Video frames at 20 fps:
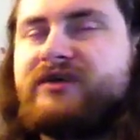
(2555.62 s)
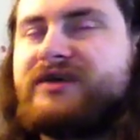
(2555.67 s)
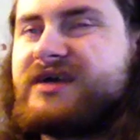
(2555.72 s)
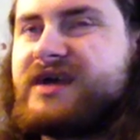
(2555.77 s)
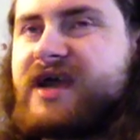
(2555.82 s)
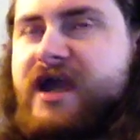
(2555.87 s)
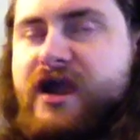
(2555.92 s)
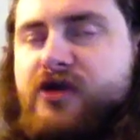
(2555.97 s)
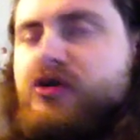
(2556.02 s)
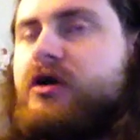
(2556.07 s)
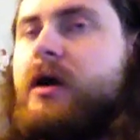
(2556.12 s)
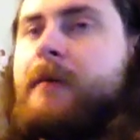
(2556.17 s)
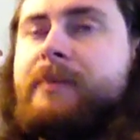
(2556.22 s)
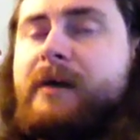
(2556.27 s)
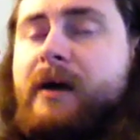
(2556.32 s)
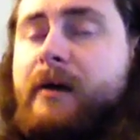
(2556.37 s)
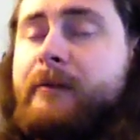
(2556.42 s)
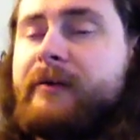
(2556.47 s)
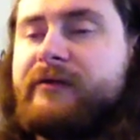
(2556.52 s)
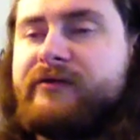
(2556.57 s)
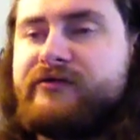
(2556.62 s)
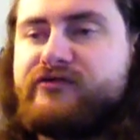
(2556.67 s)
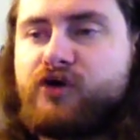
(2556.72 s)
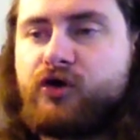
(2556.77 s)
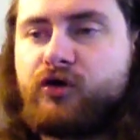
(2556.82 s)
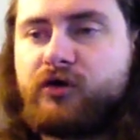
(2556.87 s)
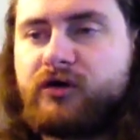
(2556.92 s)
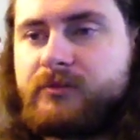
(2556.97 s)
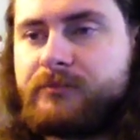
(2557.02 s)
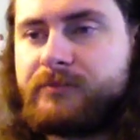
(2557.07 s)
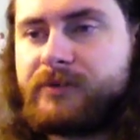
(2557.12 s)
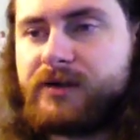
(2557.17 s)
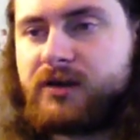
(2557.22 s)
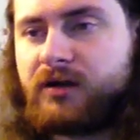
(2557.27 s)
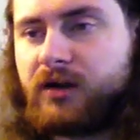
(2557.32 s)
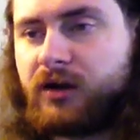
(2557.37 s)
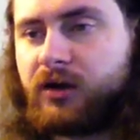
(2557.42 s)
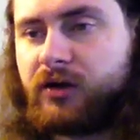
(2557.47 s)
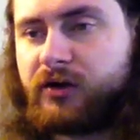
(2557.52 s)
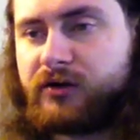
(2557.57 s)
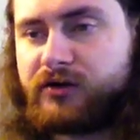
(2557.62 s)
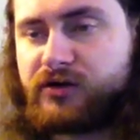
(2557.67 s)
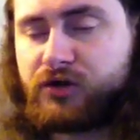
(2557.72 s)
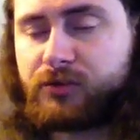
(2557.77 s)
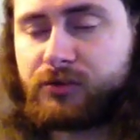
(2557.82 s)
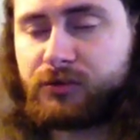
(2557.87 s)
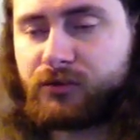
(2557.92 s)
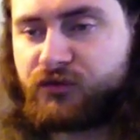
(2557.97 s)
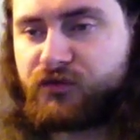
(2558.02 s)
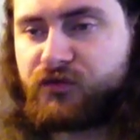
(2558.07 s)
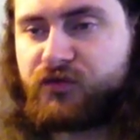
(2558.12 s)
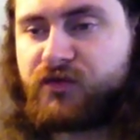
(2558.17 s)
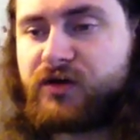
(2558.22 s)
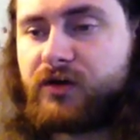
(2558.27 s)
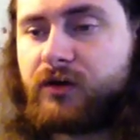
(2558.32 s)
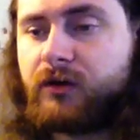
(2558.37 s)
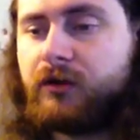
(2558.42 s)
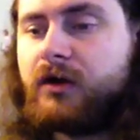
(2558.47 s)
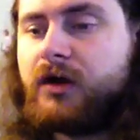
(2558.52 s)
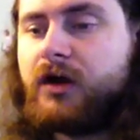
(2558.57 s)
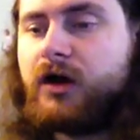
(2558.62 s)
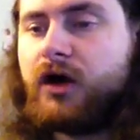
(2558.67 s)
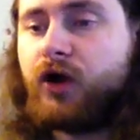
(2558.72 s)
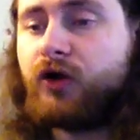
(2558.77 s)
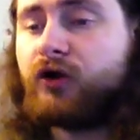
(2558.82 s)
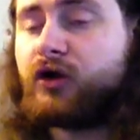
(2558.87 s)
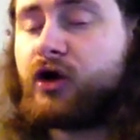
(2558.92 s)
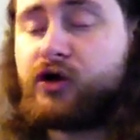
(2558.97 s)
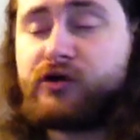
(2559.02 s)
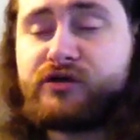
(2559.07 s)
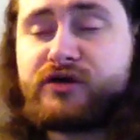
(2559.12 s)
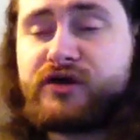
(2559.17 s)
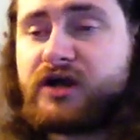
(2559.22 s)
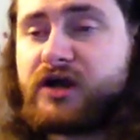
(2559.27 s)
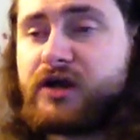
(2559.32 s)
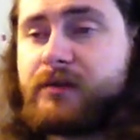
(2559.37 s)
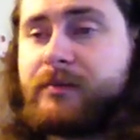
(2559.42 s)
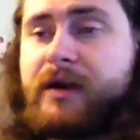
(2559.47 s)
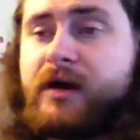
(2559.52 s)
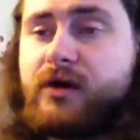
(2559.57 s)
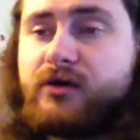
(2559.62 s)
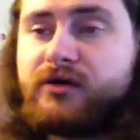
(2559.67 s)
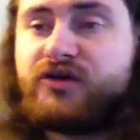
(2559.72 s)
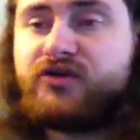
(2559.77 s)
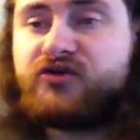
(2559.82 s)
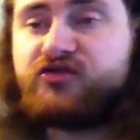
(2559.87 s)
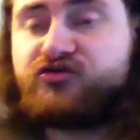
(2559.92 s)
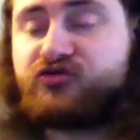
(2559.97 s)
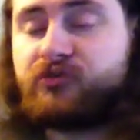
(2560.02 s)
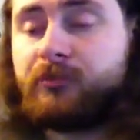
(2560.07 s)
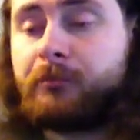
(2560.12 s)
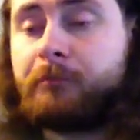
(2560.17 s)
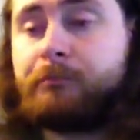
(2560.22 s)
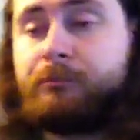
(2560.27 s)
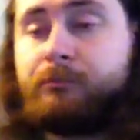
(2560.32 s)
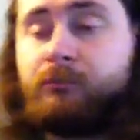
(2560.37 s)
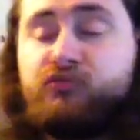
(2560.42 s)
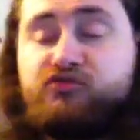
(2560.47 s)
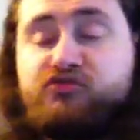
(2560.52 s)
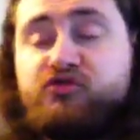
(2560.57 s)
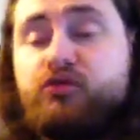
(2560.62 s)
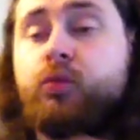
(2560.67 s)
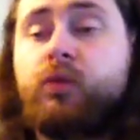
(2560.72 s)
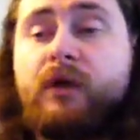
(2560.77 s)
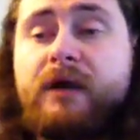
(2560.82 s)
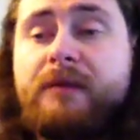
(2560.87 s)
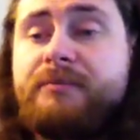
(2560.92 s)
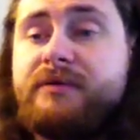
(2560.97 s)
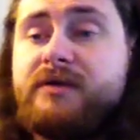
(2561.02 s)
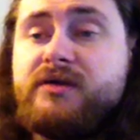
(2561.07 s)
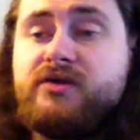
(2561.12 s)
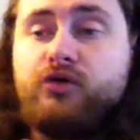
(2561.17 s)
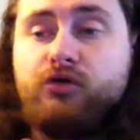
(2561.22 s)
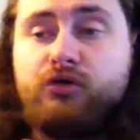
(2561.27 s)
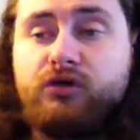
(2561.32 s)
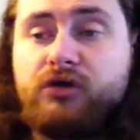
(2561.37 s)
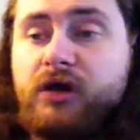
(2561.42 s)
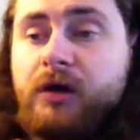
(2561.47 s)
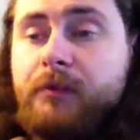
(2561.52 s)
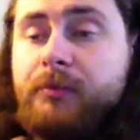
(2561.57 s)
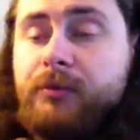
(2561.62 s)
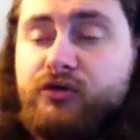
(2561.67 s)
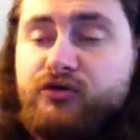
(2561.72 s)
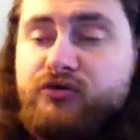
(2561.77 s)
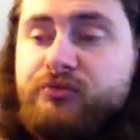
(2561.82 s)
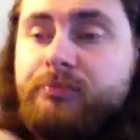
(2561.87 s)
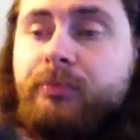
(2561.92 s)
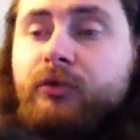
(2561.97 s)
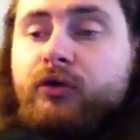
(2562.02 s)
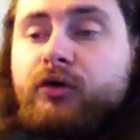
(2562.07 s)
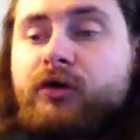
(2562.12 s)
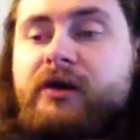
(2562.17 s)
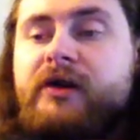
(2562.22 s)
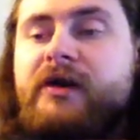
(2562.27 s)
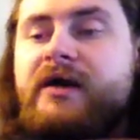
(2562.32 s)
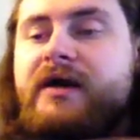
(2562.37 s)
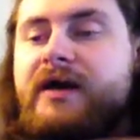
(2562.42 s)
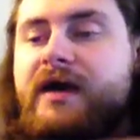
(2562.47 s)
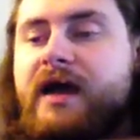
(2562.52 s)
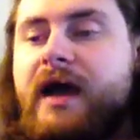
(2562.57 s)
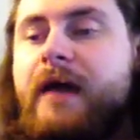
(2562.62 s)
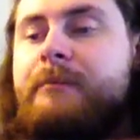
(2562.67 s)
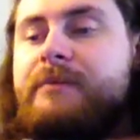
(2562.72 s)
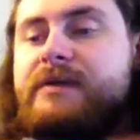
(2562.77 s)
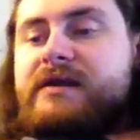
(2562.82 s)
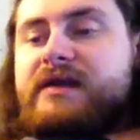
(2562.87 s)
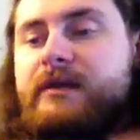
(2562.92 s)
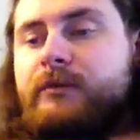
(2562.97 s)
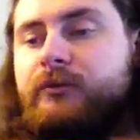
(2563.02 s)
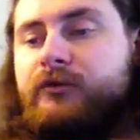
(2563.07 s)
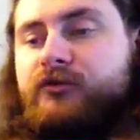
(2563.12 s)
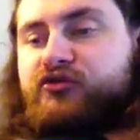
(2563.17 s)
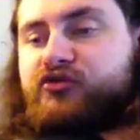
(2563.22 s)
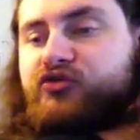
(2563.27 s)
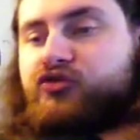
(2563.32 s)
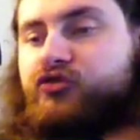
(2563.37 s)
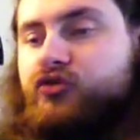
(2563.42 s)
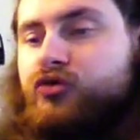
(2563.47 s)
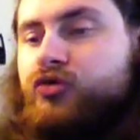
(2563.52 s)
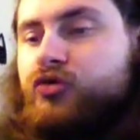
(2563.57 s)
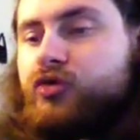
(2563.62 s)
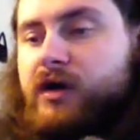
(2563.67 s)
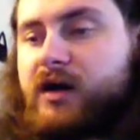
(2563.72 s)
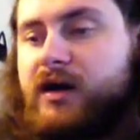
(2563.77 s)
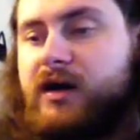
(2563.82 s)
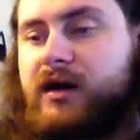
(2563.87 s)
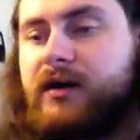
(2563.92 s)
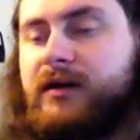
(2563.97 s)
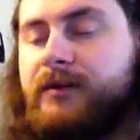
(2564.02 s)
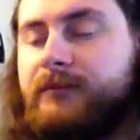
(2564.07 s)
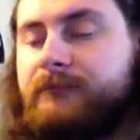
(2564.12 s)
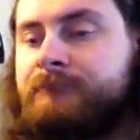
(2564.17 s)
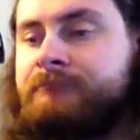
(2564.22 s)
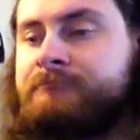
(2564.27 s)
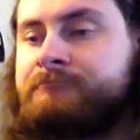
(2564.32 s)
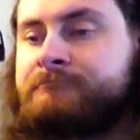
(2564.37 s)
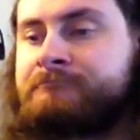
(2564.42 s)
care about about the token being on your opponent's field. All, all you care about is just wiping your opponent's board and being able to um